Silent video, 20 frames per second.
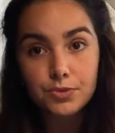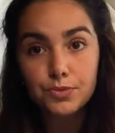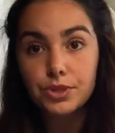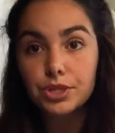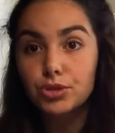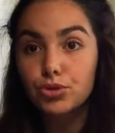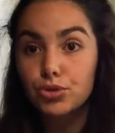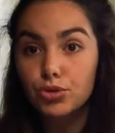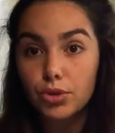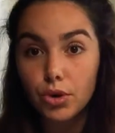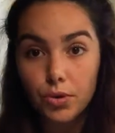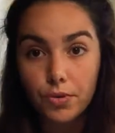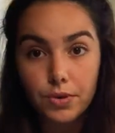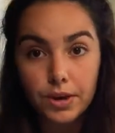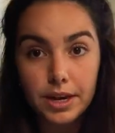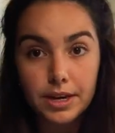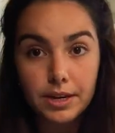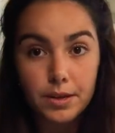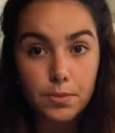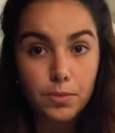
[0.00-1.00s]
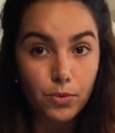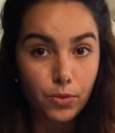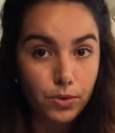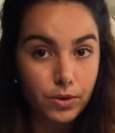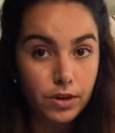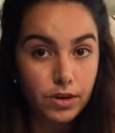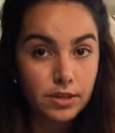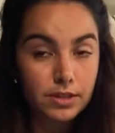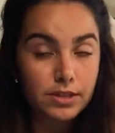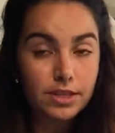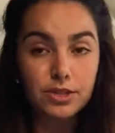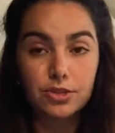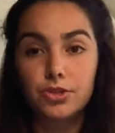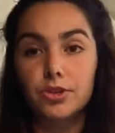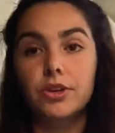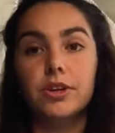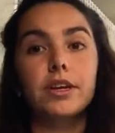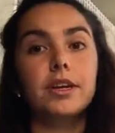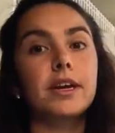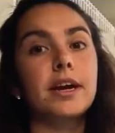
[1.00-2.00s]
We don't anymore. They
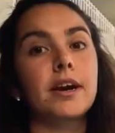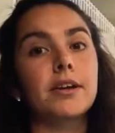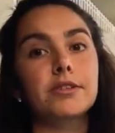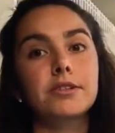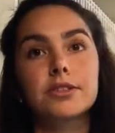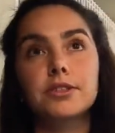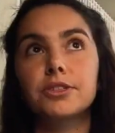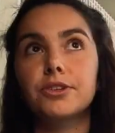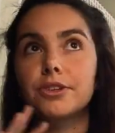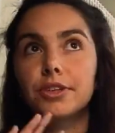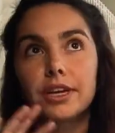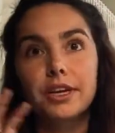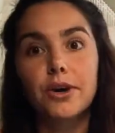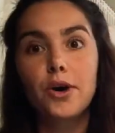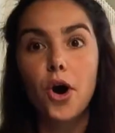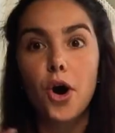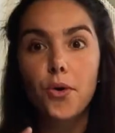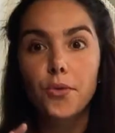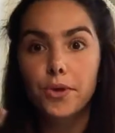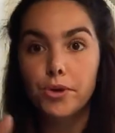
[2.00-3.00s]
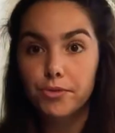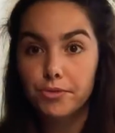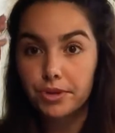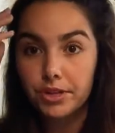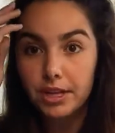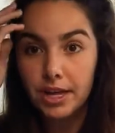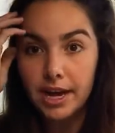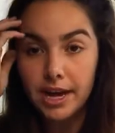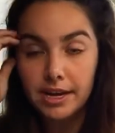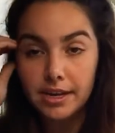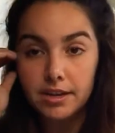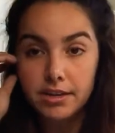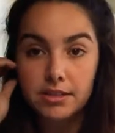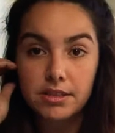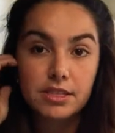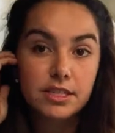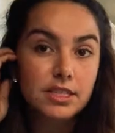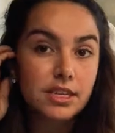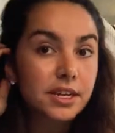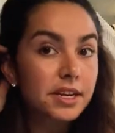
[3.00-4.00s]
took it out because they're like, oh, we're relying on
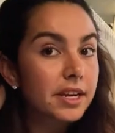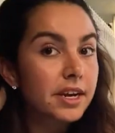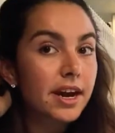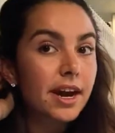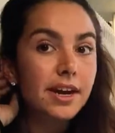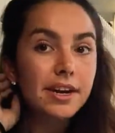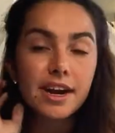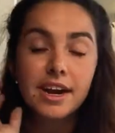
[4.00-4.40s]
the study guide.